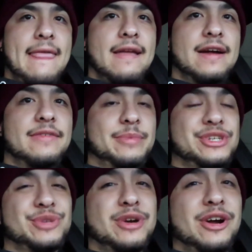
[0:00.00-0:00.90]
I have a
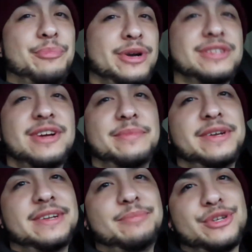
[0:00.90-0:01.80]
bunch of car parts
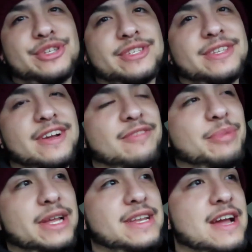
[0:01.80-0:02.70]
coming, a bunch of stuff
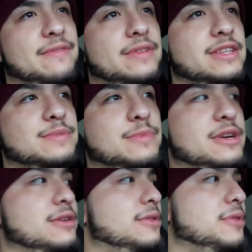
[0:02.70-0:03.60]
planned out for this
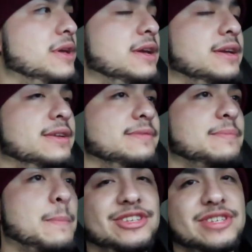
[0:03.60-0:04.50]
month,
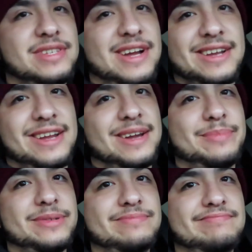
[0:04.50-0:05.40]
and it's just not gonna
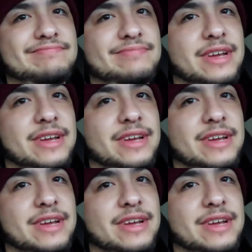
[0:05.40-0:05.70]
happen.